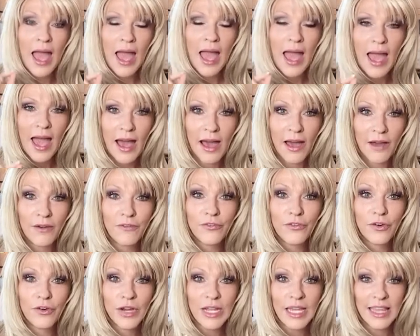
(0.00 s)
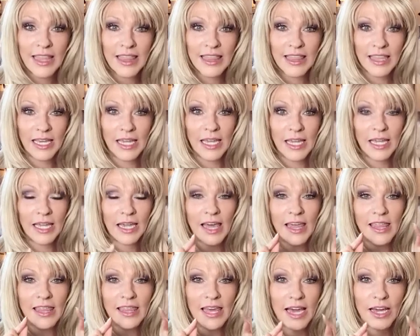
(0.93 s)
everything
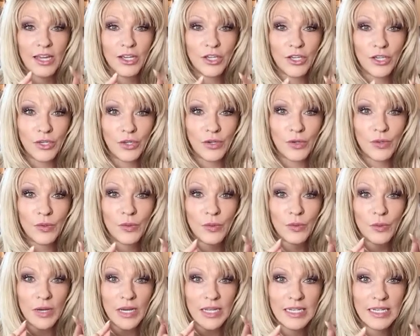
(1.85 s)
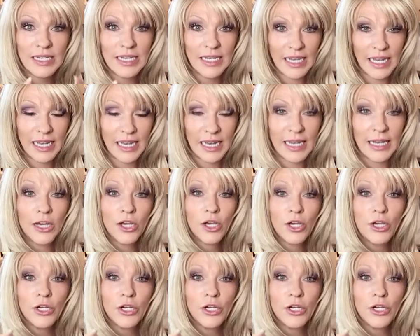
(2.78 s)
that you need